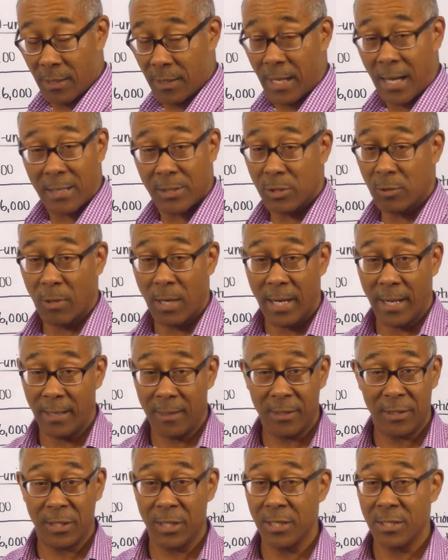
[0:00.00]
That's
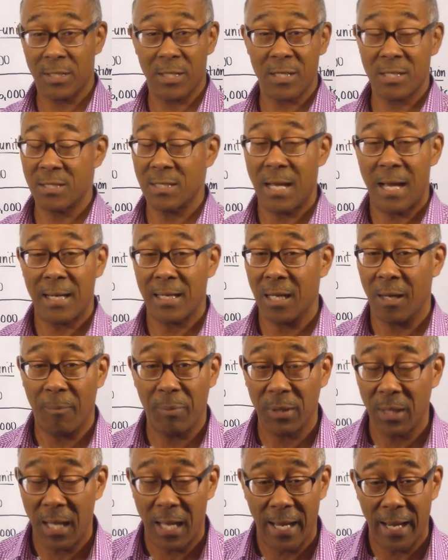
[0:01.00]
right. This does not
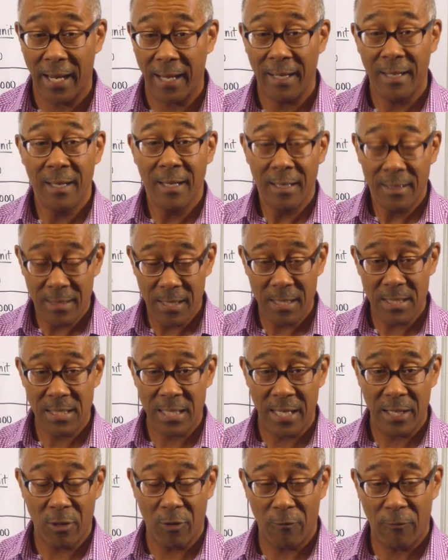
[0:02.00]
apply to
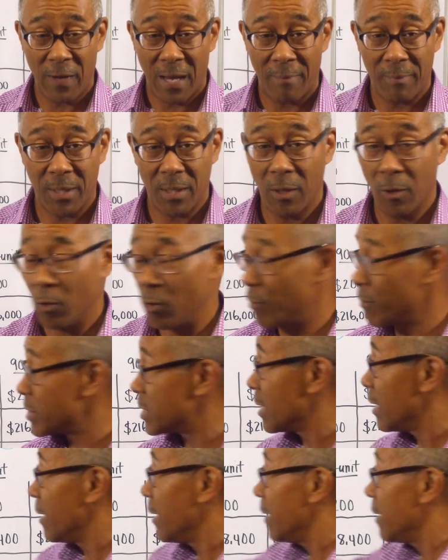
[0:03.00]
single family
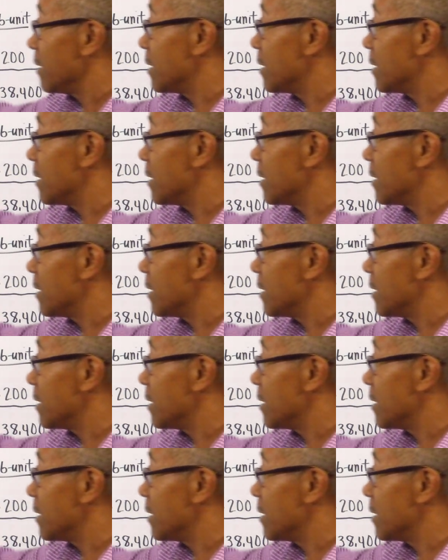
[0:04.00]
homes.